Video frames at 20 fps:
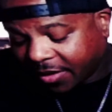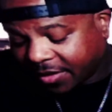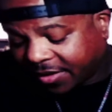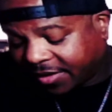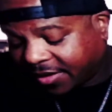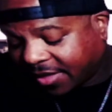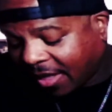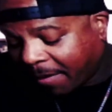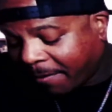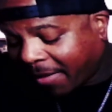
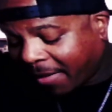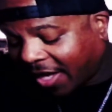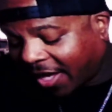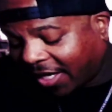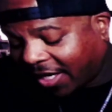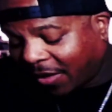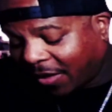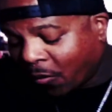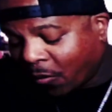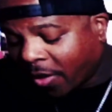
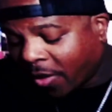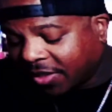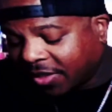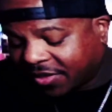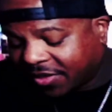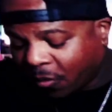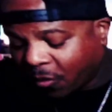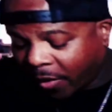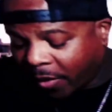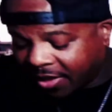somebody wants
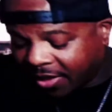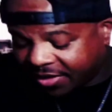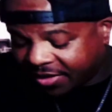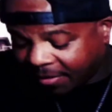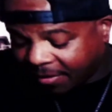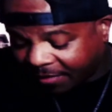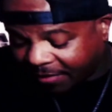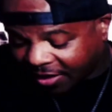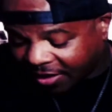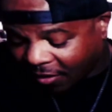to win
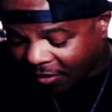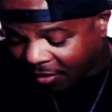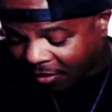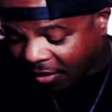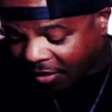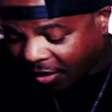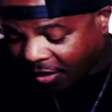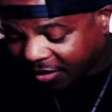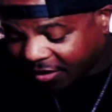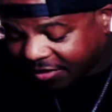something at all
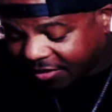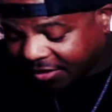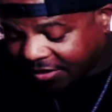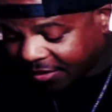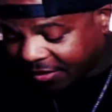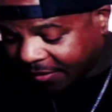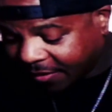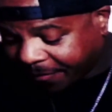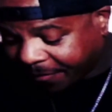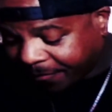costs.
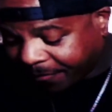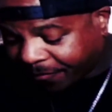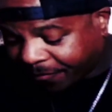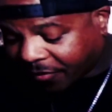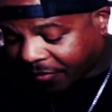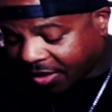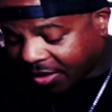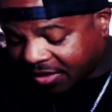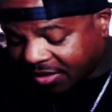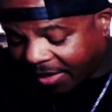
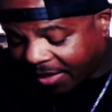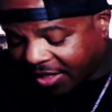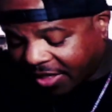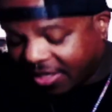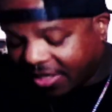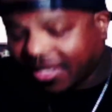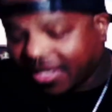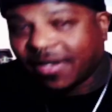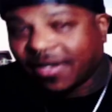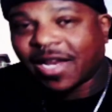Somebody
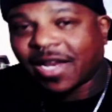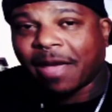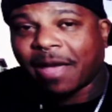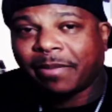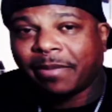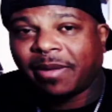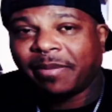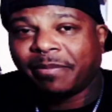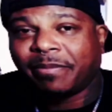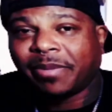could not
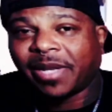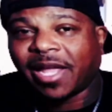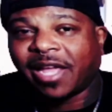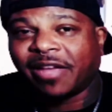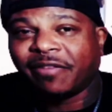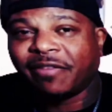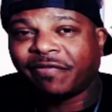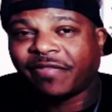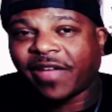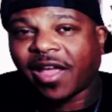be
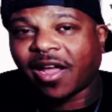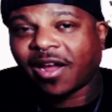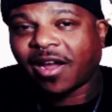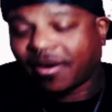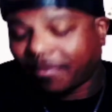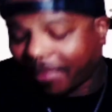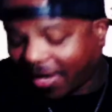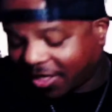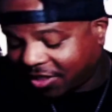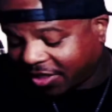playing fair
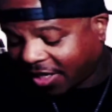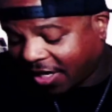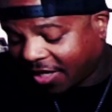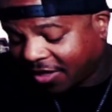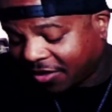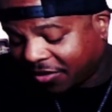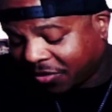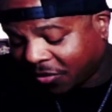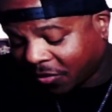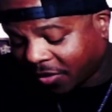by
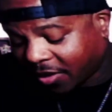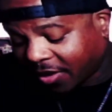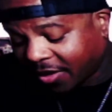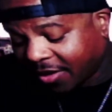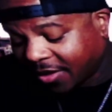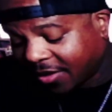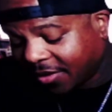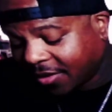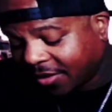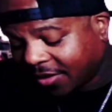chance, or